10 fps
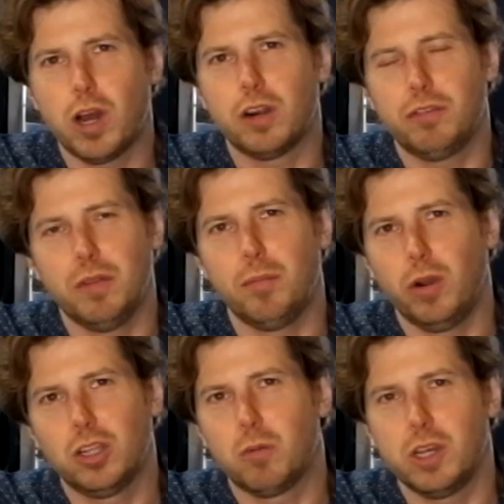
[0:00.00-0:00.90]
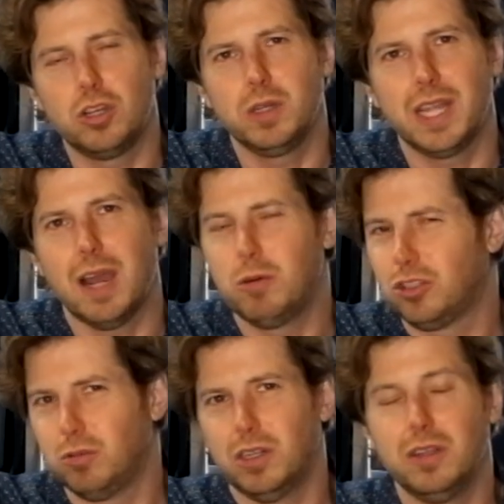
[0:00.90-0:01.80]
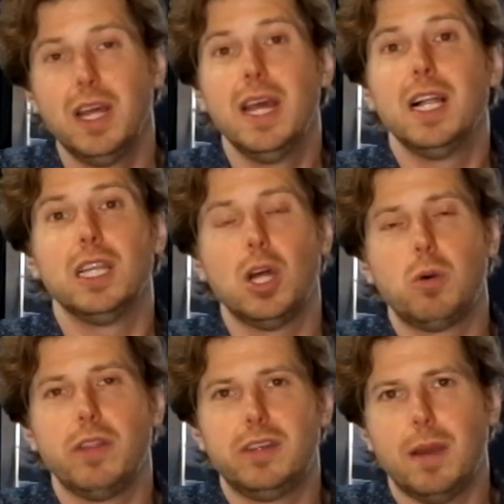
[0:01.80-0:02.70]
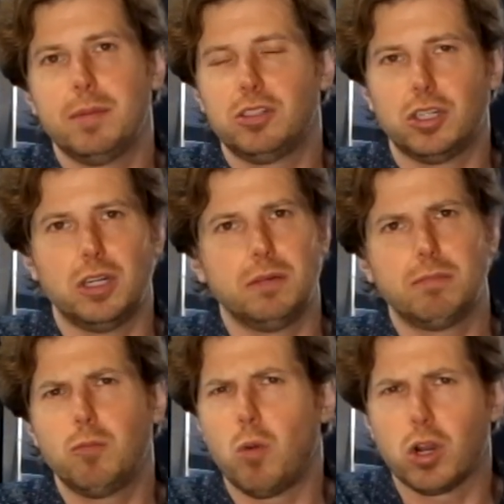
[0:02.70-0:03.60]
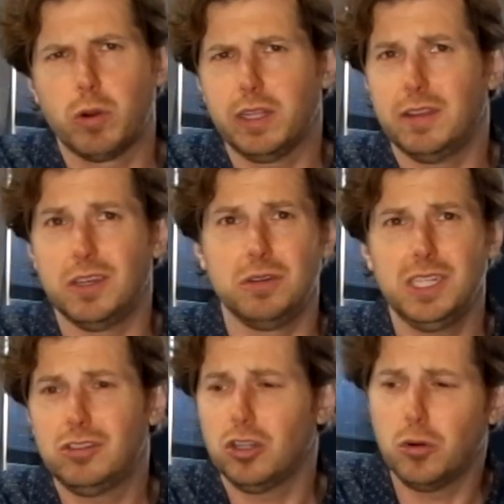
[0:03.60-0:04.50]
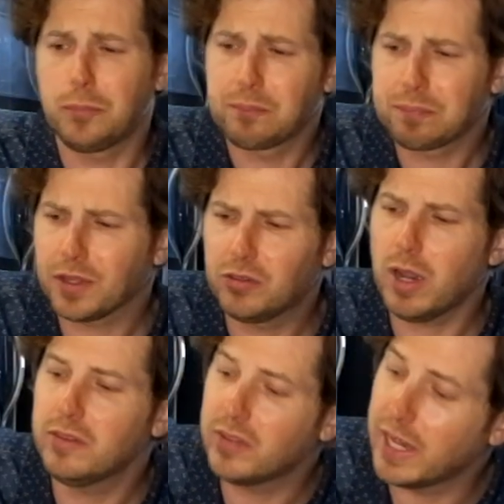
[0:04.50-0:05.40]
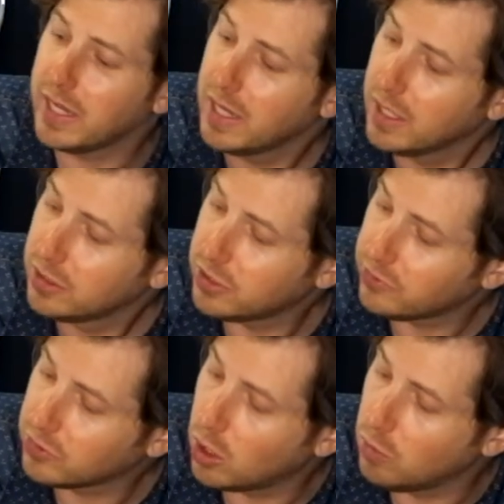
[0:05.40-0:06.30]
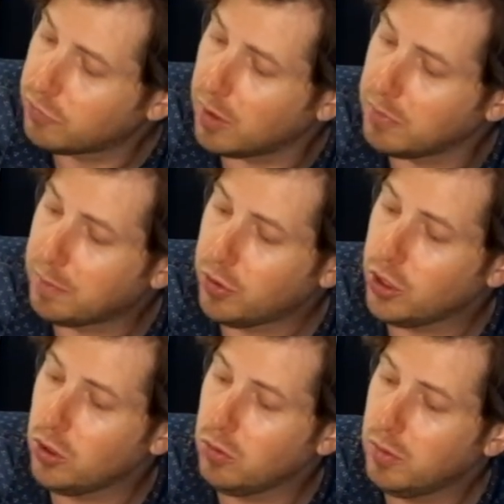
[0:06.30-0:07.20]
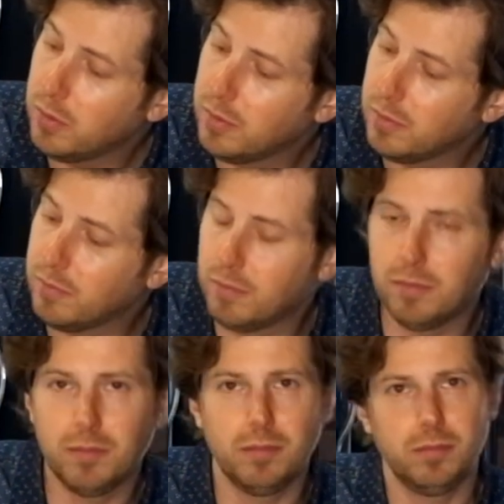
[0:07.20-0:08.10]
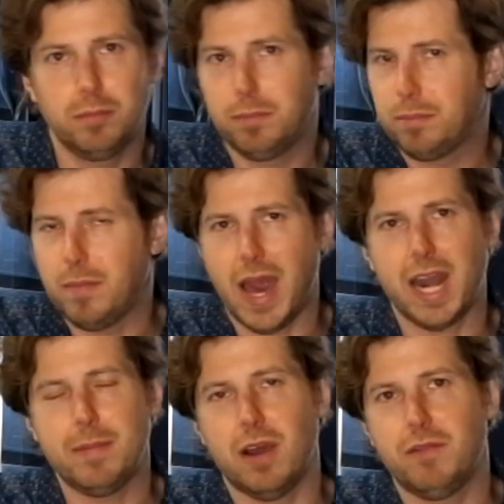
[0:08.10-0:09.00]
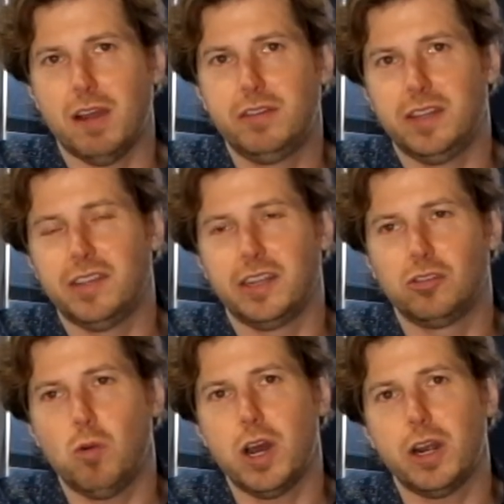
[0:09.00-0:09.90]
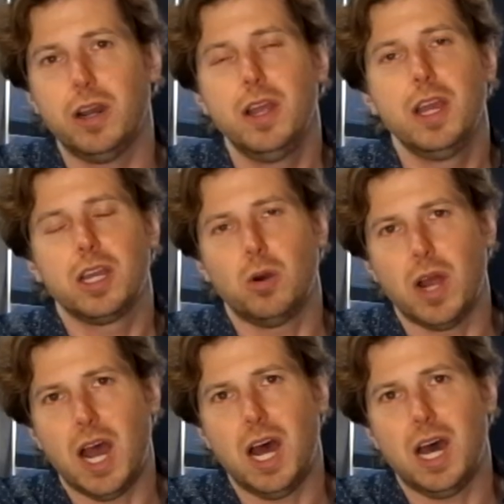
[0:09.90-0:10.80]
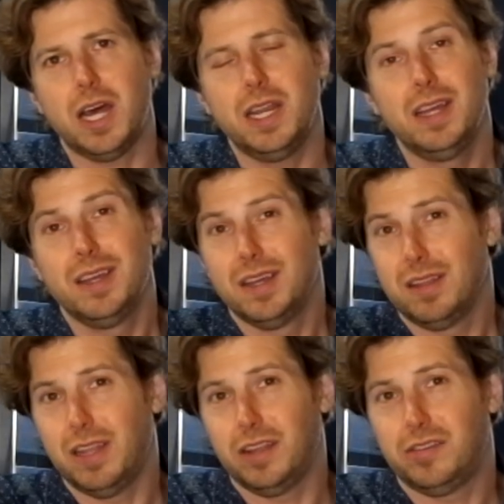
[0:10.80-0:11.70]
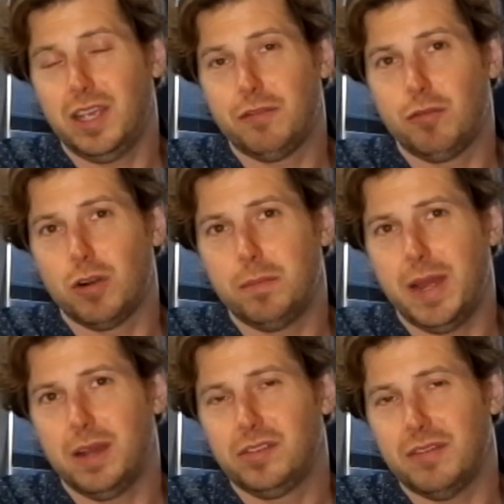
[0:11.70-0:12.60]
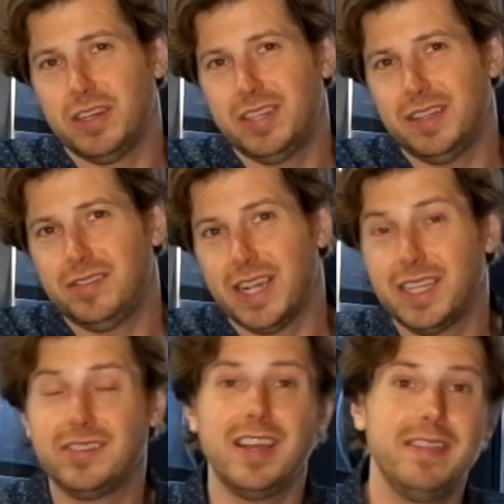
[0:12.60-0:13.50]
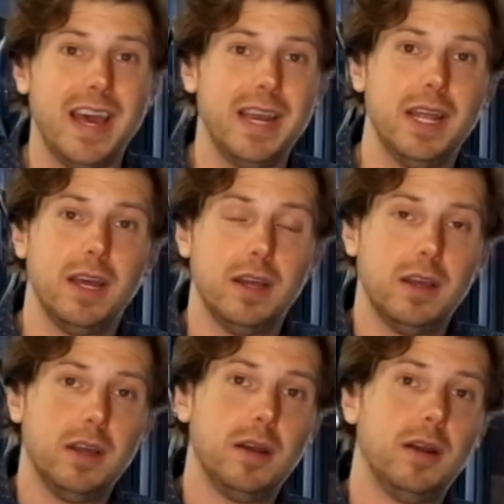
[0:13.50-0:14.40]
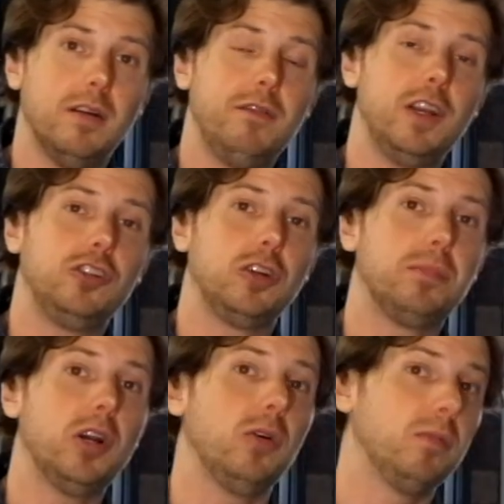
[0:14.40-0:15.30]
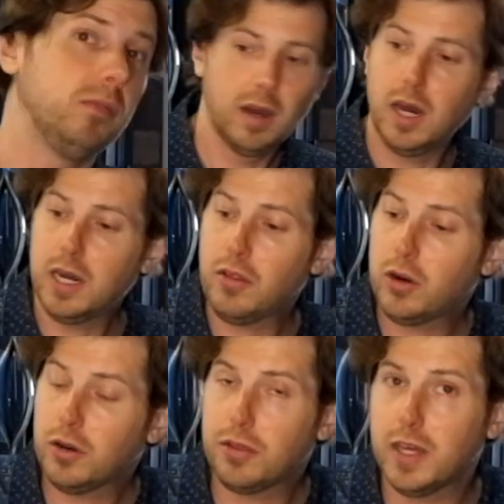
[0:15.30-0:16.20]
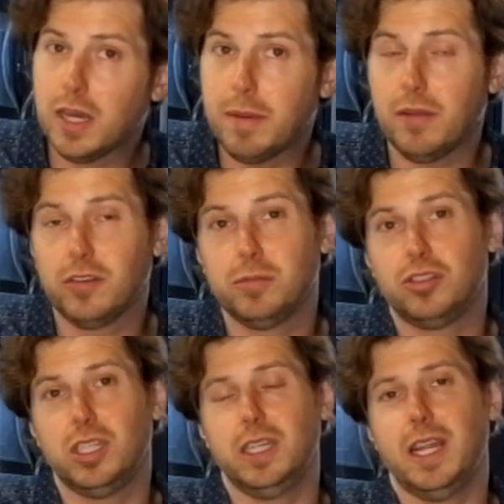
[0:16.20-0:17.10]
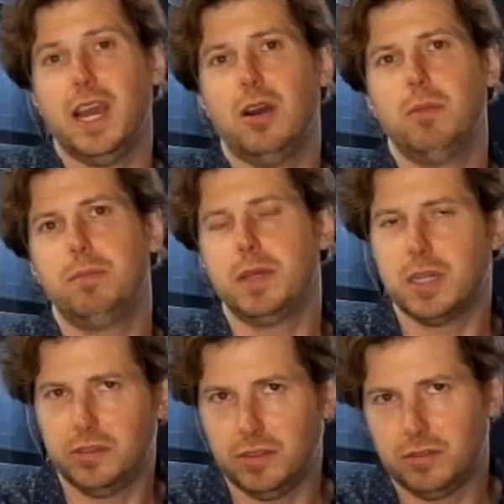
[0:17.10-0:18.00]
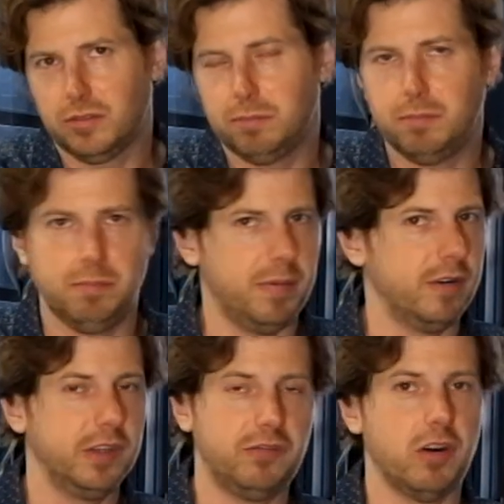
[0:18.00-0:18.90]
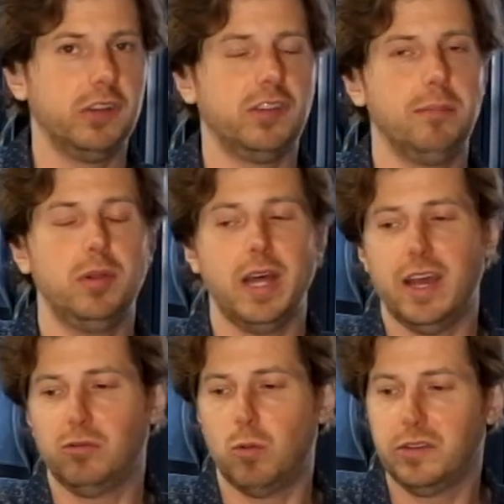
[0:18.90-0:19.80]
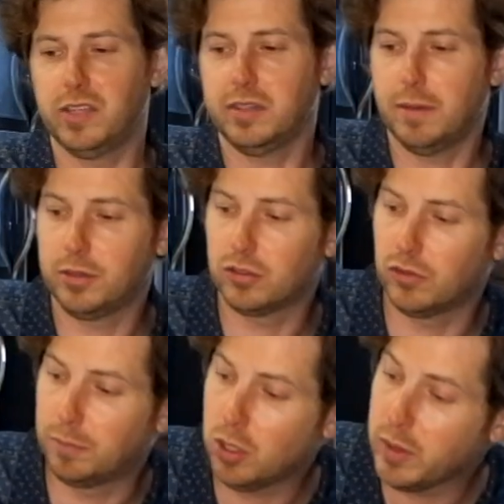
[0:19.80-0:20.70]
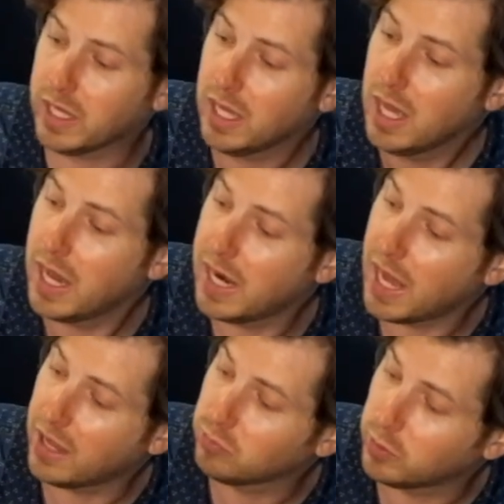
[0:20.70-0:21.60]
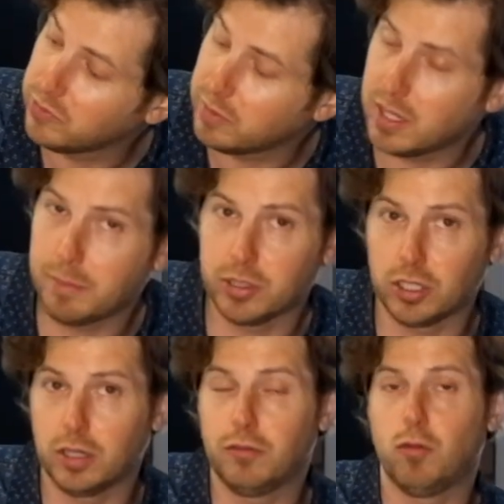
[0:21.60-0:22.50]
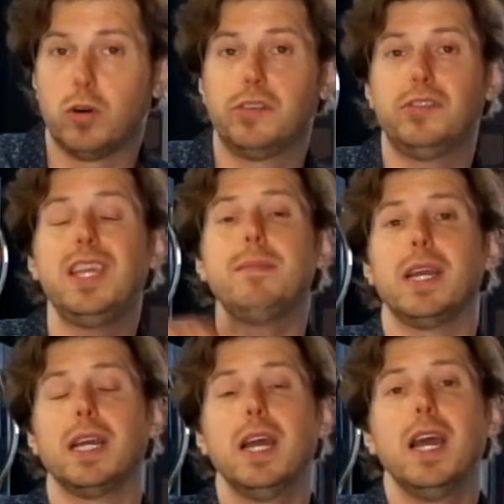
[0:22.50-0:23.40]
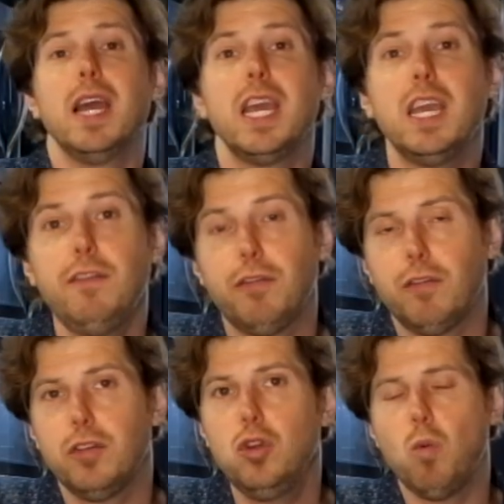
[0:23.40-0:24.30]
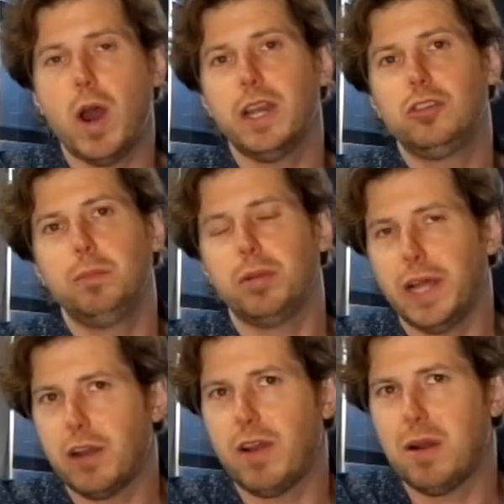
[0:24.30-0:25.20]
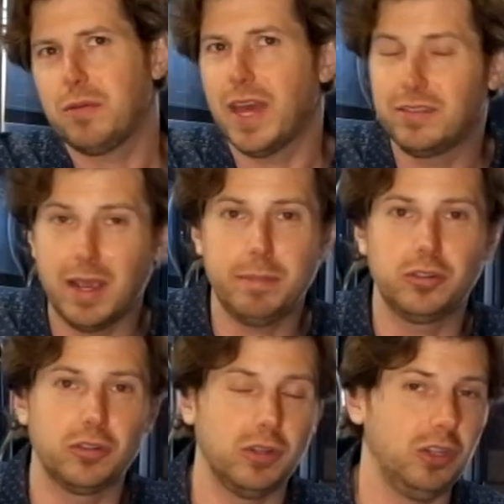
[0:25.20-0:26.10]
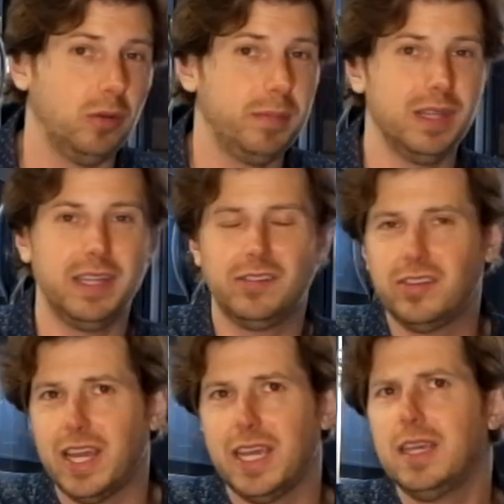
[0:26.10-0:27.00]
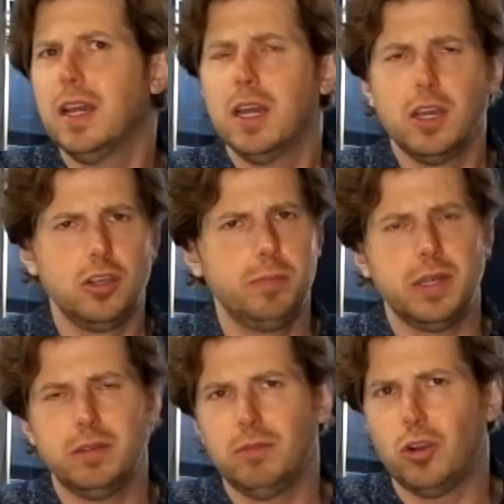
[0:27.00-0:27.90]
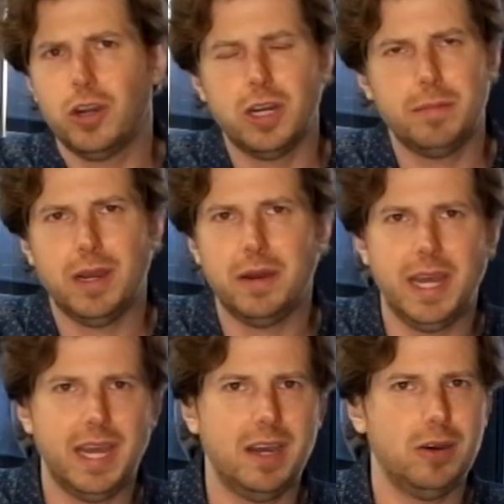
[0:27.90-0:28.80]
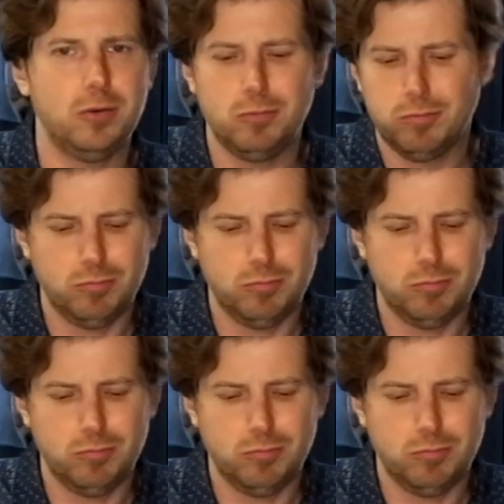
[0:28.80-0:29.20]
from the boiler when you're doing that, which will lower the temperature more quickly than you need to. So I'd say just go from the brew, add about 5 to 10 seconds of water, go to on, let it sit for about 7 to 10 seconds, and then finish your brew. Another thing about this machine now, because it's very simple, it has one set temperature for brewing and has one set temperature for steaming. If you wanted to play around with that temperature a little bit, let's say you've been learning about how